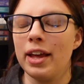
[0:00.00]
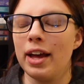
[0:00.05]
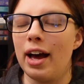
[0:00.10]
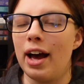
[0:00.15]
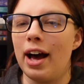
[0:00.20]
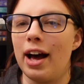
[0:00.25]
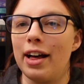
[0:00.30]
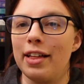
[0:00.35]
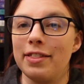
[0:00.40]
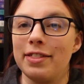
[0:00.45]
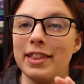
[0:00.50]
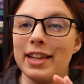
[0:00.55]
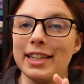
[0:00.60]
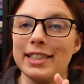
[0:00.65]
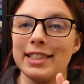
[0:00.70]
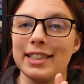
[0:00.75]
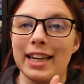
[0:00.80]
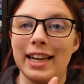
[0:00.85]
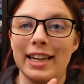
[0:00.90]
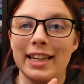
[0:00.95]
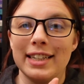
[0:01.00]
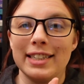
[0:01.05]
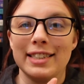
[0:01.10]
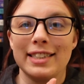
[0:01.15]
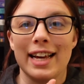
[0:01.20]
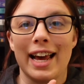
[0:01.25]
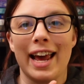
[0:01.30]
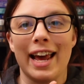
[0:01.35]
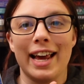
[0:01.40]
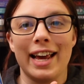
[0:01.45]
Uh, this is
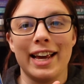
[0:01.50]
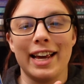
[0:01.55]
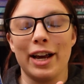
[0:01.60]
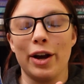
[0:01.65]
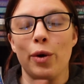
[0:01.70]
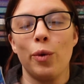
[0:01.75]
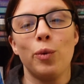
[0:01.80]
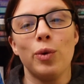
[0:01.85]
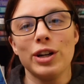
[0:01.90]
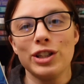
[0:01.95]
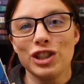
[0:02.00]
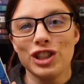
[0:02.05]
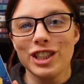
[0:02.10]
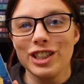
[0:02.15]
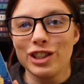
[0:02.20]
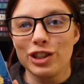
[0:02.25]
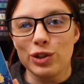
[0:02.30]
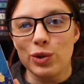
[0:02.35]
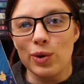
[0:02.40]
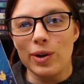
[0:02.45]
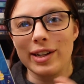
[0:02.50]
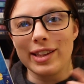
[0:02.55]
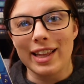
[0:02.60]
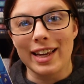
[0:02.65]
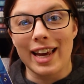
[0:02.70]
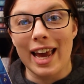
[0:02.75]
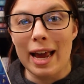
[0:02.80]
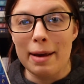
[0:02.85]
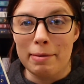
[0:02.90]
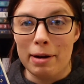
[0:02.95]
a witchy story
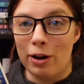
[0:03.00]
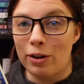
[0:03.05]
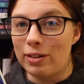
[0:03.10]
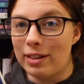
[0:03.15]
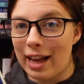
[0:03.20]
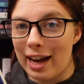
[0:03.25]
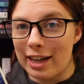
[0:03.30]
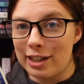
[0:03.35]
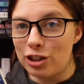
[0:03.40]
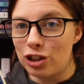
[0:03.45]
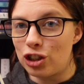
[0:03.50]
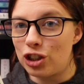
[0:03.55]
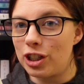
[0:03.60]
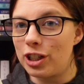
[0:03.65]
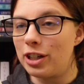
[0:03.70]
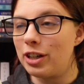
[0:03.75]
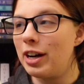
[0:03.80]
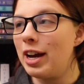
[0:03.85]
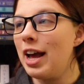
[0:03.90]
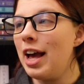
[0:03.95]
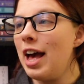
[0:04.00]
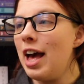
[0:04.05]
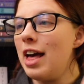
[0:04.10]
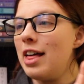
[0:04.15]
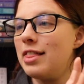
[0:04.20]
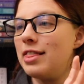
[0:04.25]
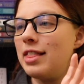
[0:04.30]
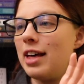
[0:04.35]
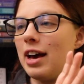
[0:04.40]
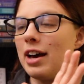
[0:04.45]
that came out last year
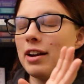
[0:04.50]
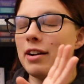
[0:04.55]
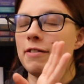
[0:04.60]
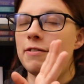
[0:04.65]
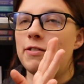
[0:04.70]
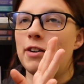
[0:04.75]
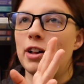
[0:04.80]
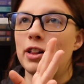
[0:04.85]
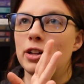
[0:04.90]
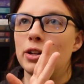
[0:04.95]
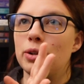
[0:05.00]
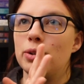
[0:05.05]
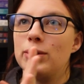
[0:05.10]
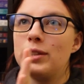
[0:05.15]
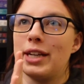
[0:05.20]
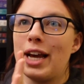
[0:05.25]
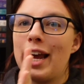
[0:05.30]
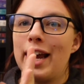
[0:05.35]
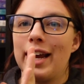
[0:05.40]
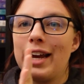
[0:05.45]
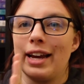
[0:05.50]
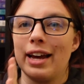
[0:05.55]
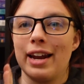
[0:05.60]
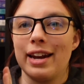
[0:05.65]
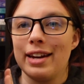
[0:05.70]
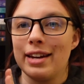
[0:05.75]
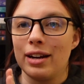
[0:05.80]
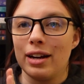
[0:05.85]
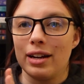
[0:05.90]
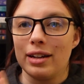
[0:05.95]
that follows
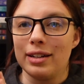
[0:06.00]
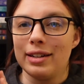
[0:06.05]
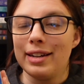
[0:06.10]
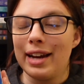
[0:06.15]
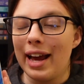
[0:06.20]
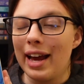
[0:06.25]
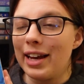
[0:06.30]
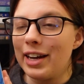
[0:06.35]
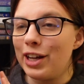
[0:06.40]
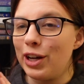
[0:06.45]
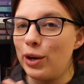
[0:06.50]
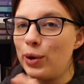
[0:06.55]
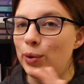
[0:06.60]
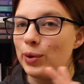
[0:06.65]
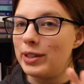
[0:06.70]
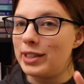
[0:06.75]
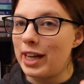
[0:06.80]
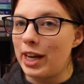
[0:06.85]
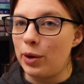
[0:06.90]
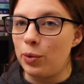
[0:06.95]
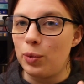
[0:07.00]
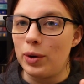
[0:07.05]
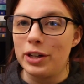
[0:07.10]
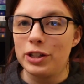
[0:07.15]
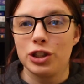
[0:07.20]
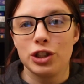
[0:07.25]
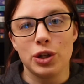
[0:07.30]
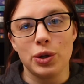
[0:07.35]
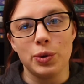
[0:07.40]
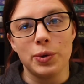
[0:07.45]
a nanny who is a
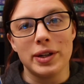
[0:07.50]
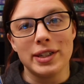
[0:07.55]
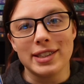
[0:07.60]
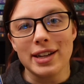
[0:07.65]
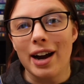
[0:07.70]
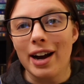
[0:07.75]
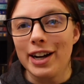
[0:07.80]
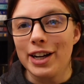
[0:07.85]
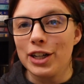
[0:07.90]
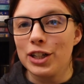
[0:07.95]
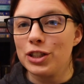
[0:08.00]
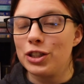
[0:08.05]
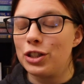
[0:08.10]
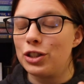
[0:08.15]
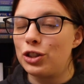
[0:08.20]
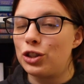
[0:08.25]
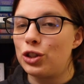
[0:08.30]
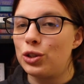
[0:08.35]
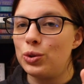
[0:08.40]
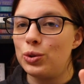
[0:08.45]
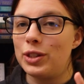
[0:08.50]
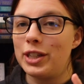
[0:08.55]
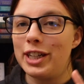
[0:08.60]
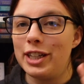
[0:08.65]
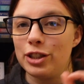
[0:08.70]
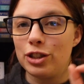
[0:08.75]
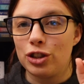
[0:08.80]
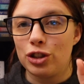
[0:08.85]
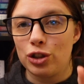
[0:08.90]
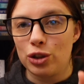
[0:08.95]
witch who is hired to
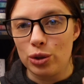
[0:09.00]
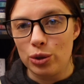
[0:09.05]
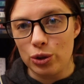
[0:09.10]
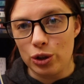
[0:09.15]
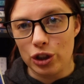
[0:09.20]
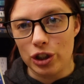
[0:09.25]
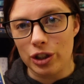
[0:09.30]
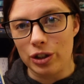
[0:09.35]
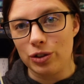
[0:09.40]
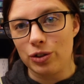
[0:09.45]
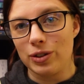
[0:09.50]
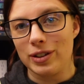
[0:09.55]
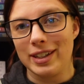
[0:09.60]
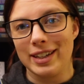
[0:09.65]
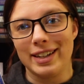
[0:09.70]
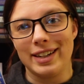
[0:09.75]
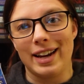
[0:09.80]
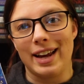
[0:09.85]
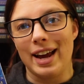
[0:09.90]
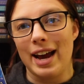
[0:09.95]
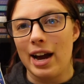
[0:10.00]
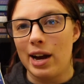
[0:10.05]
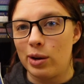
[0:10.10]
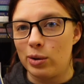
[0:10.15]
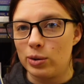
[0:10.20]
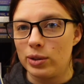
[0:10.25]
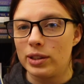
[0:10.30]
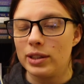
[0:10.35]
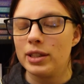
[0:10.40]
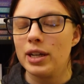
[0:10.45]
teach two children in a
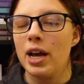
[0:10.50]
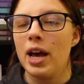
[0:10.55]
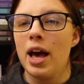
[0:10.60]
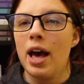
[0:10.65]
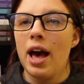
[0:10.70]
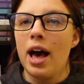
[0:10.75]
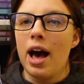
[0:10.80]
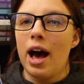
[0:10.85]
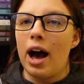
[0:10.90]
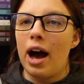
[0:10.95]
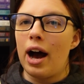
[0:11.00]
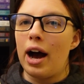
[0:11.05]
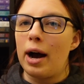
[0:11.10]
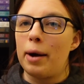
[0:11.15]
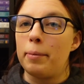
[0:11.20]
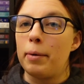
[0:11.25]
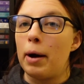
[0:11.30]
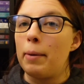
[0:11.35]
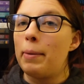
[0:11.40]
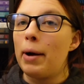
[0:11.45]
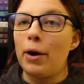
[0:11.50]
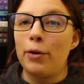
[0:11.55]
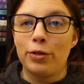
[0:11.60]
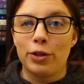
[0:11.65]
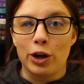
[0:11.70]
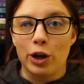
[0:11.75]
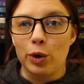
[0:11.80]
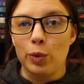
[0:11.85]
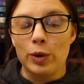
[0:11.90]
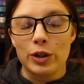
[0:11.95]
house um, about
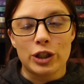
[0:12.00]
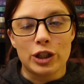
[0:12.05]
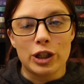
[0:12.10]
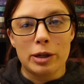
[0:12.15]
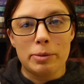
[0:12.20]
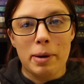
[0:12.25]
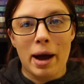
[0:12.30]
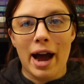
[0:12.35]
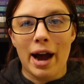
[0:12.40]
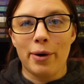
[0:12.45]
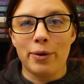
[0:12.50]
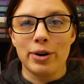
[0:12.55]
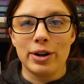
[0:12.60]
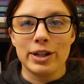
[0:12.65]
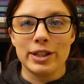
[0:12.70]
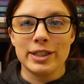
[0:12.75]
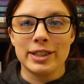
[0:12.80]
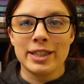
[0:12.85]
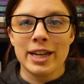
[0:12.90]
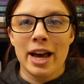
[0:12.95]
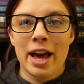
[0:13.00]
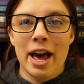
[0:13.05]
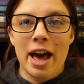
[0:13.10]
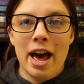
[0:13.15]
their witchy powers.